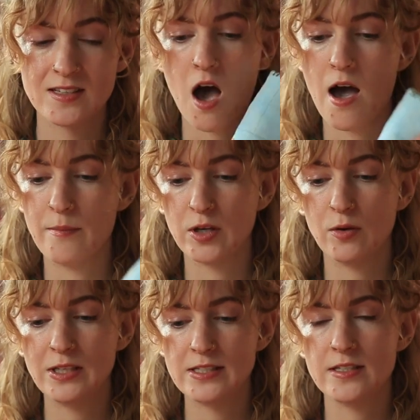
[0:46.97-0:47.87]
I'm
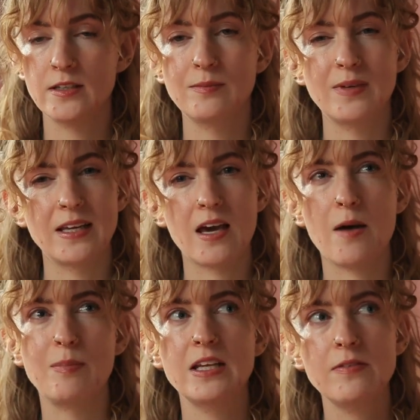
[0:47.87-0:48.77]
going to make, I
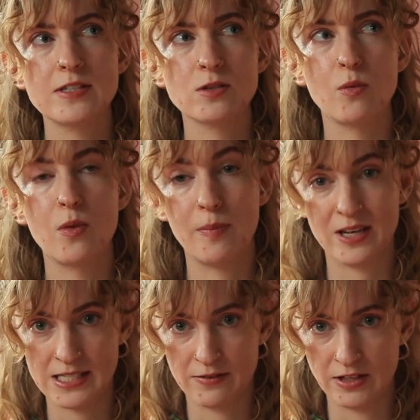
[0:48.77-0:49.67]
believe it's called the
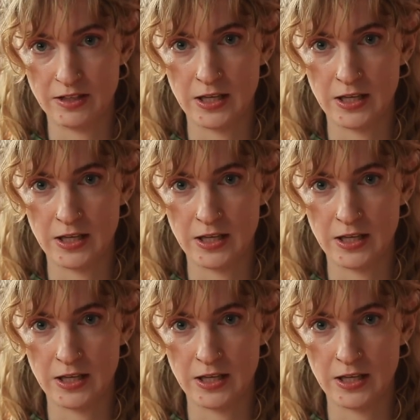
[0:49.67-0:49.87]
Persephone